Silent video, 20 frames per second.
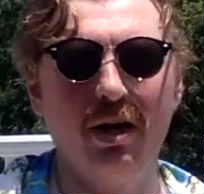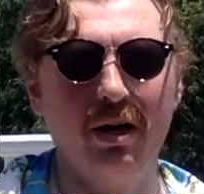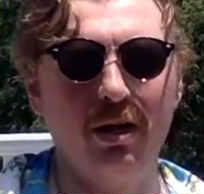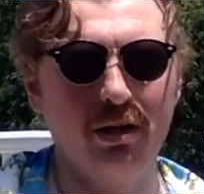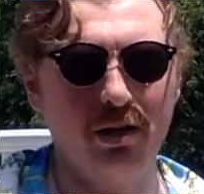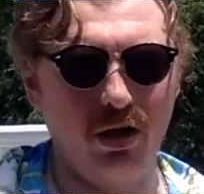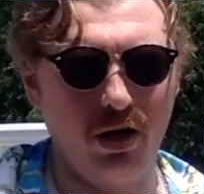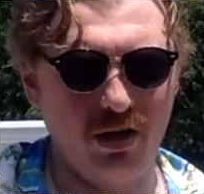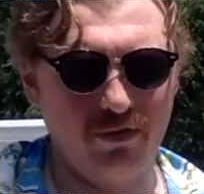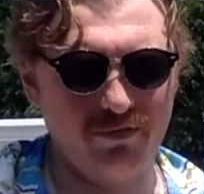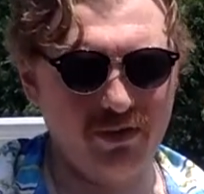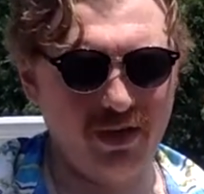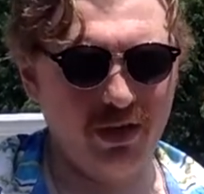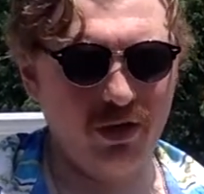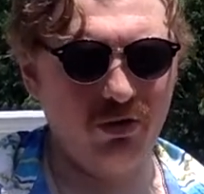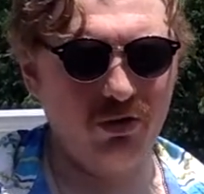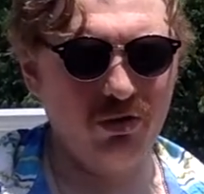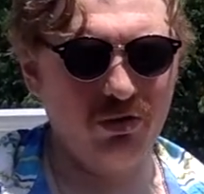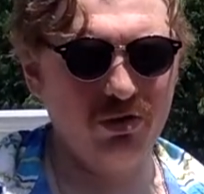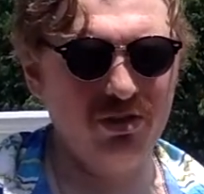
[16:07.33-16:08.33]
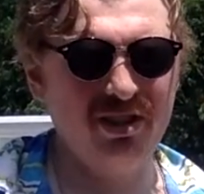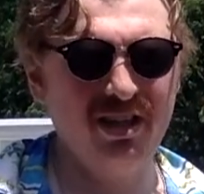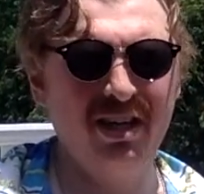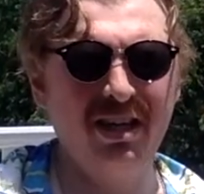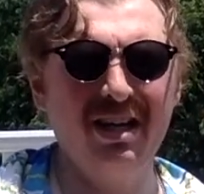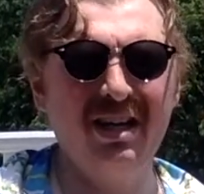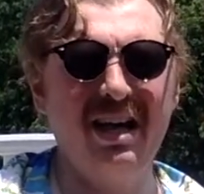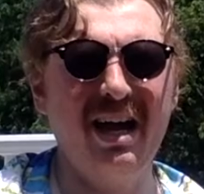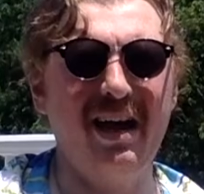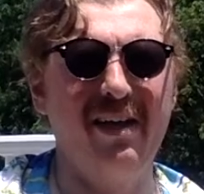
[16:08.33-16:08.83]
golf 9 holes,
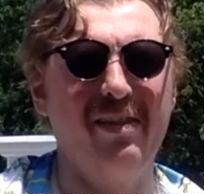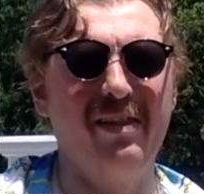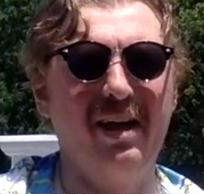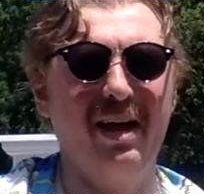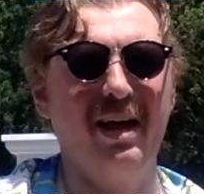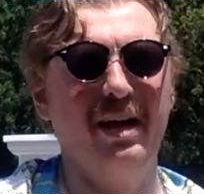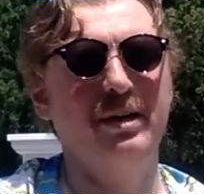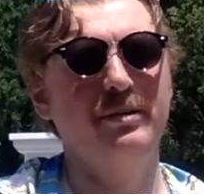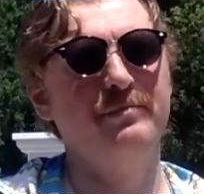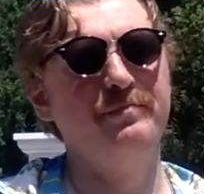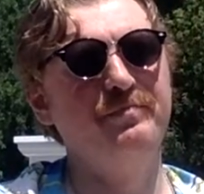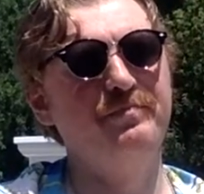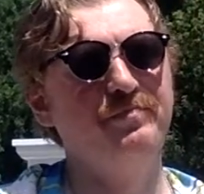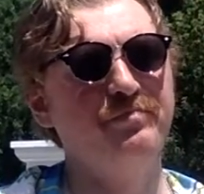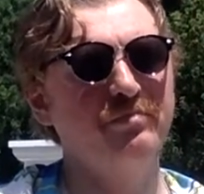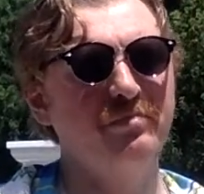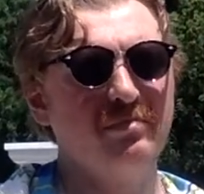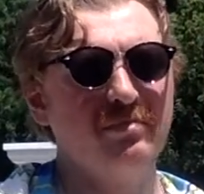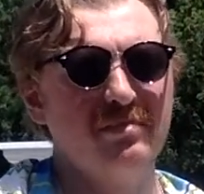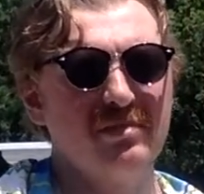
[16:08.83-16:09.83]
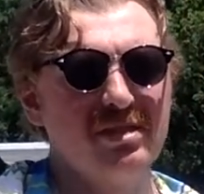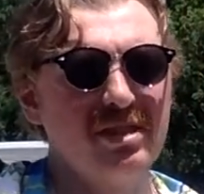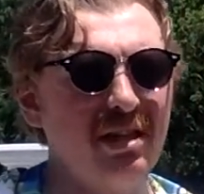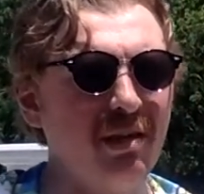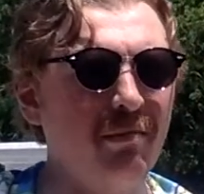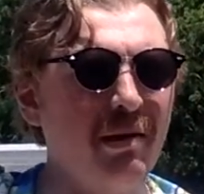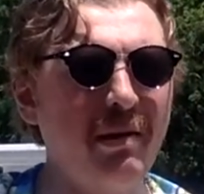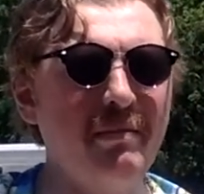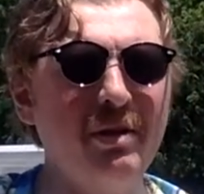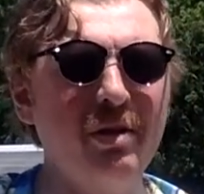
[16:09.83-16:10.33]
and then
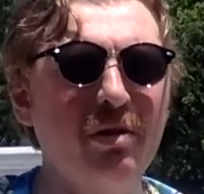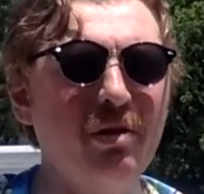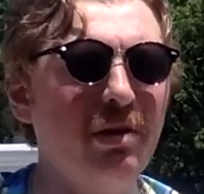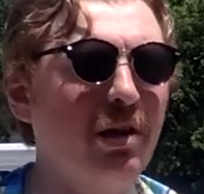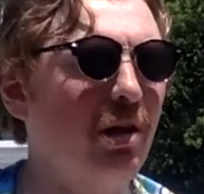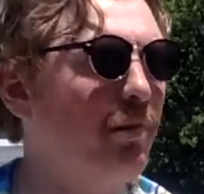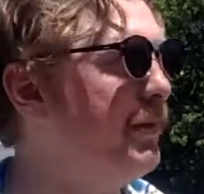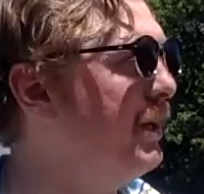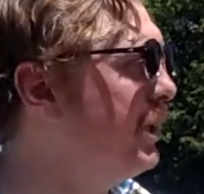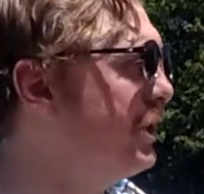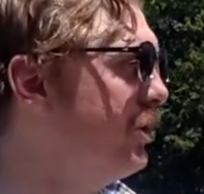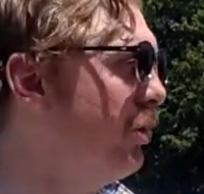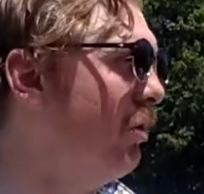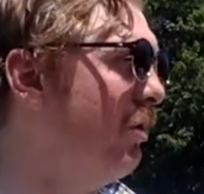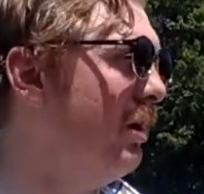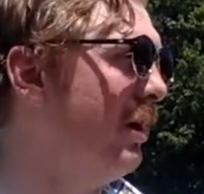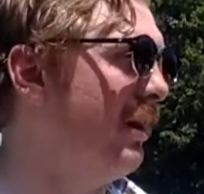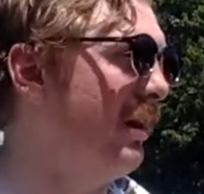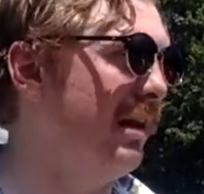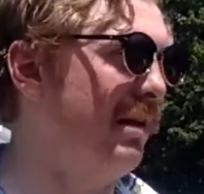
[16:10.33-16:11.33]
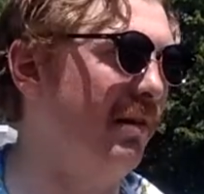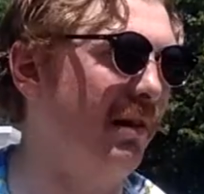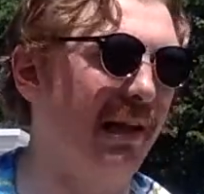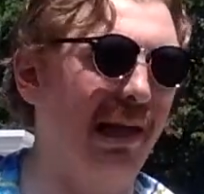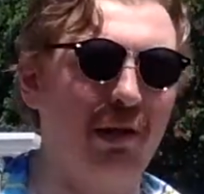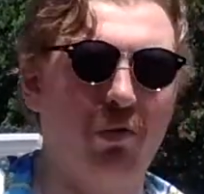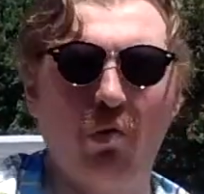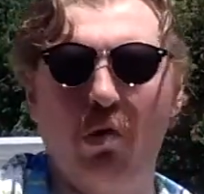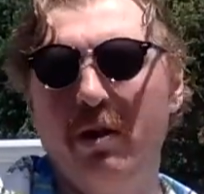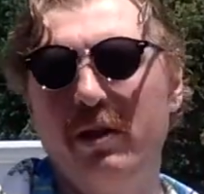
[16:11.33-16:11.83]
maybe do a little bit of chore, and then
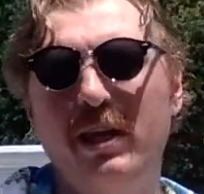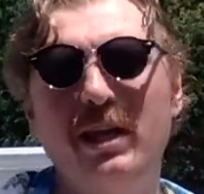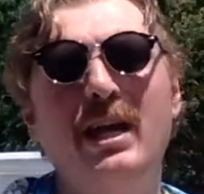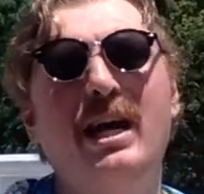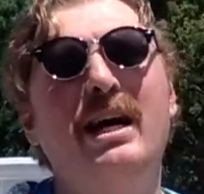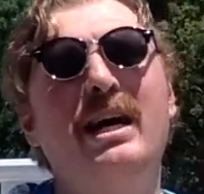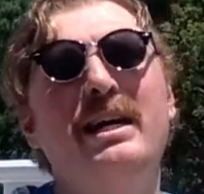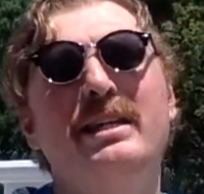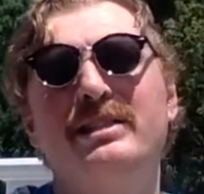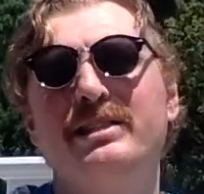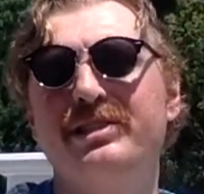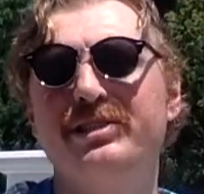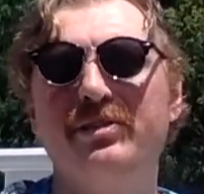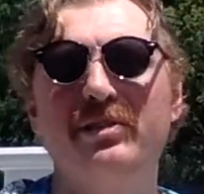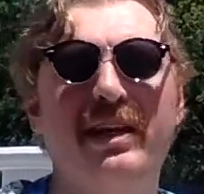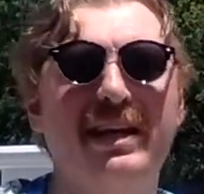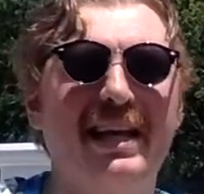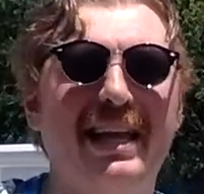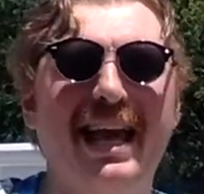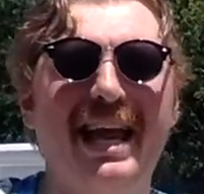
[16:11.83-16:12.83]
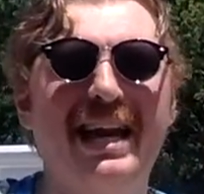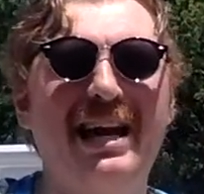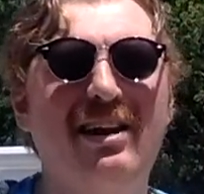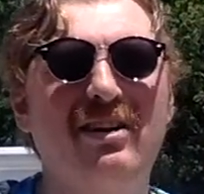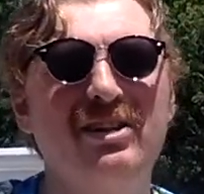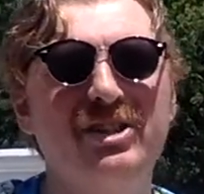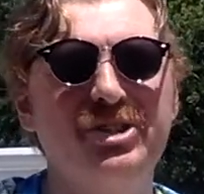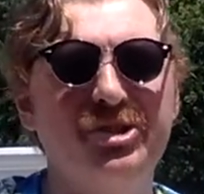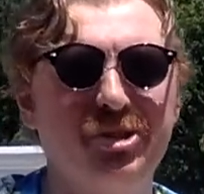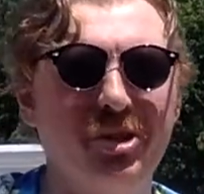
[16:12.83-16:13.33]
like 1 to 9, just do like an 8-hour
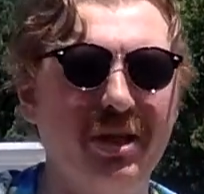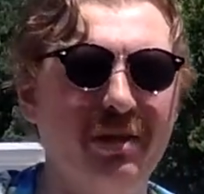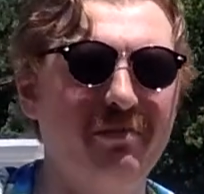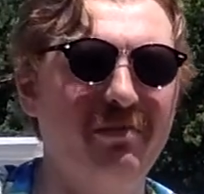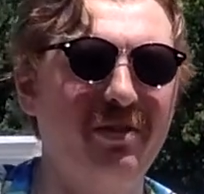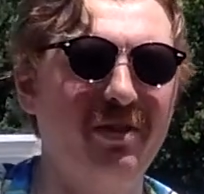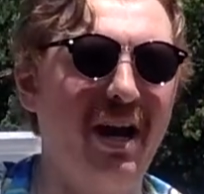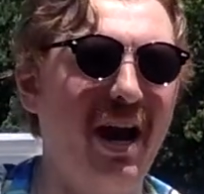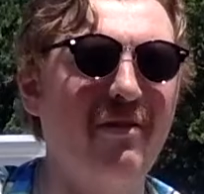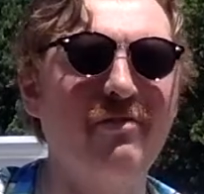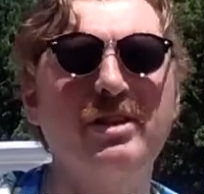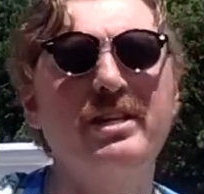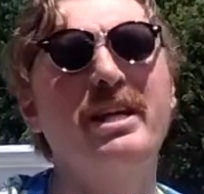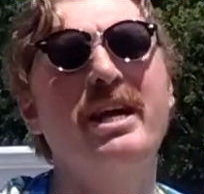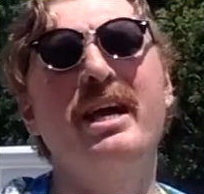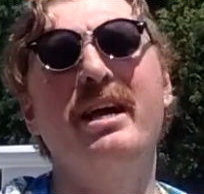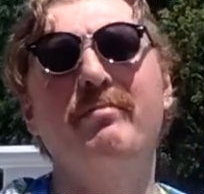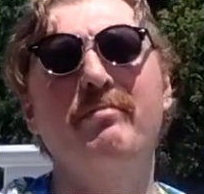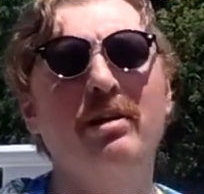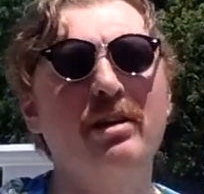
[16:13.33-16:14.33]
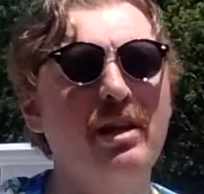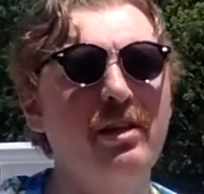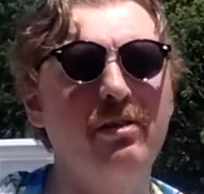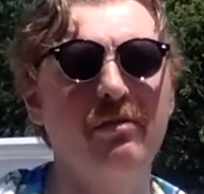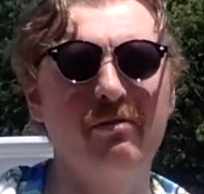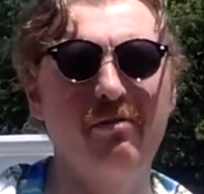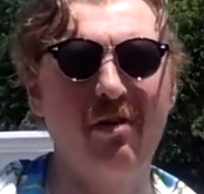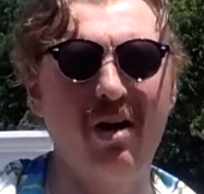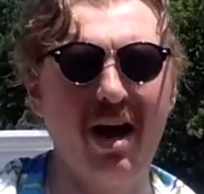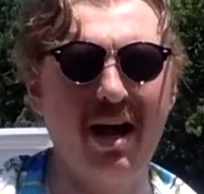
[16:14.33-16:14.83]
stream for every day, Monday through
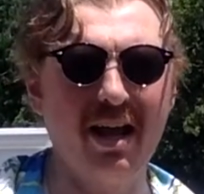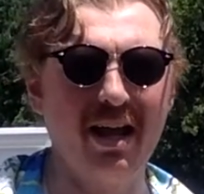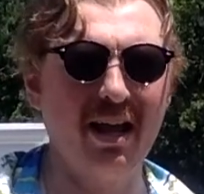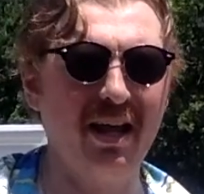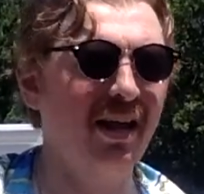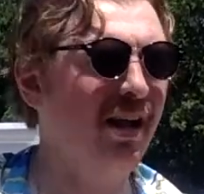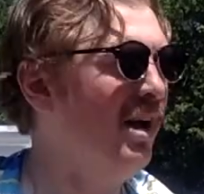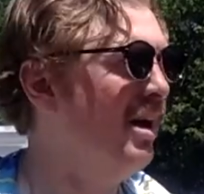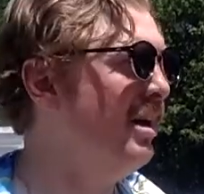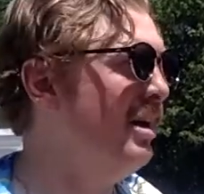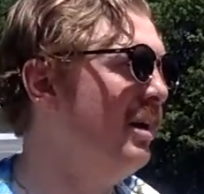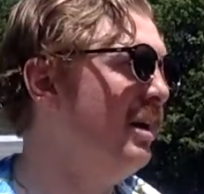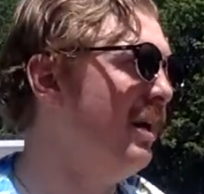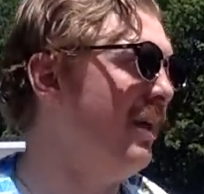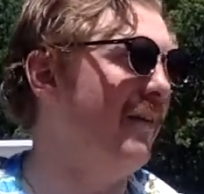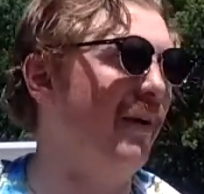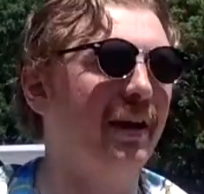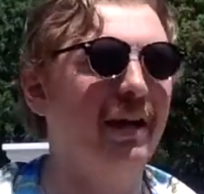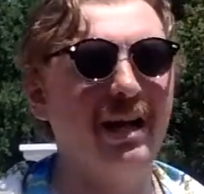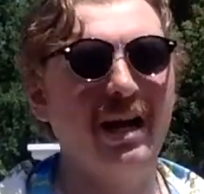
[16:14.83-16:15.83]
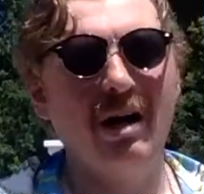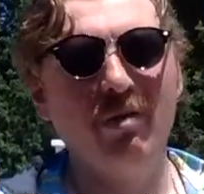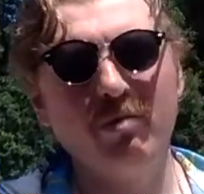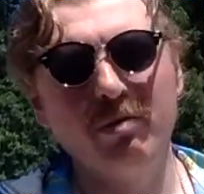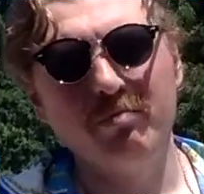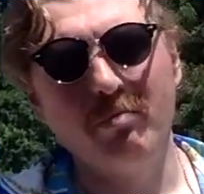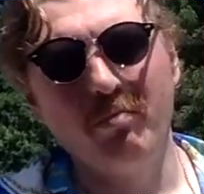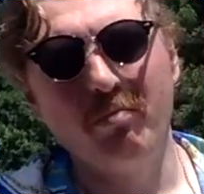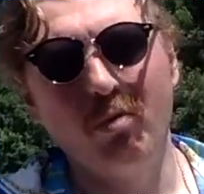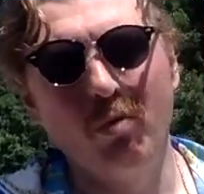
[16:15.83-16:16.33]
Friday, and then get on with
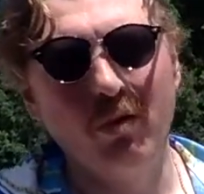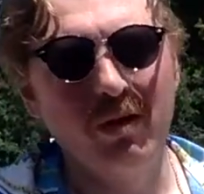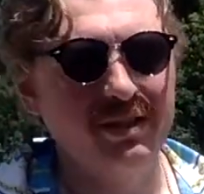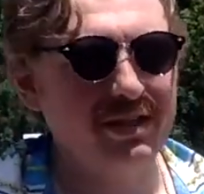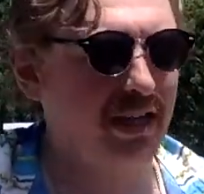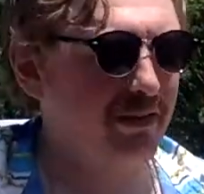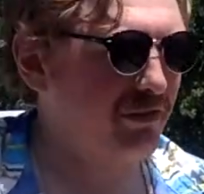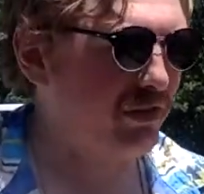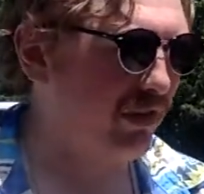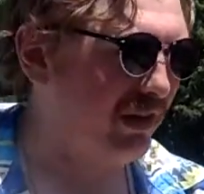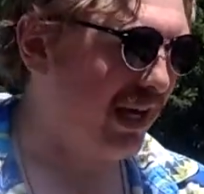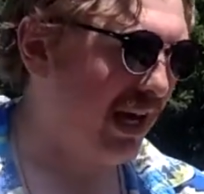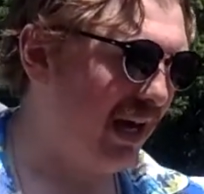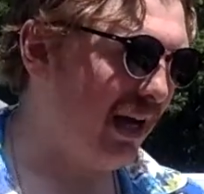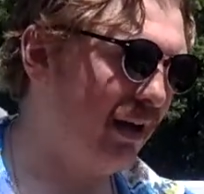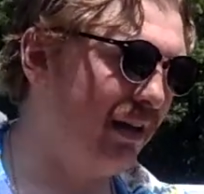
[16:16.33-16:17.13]
my boys after that.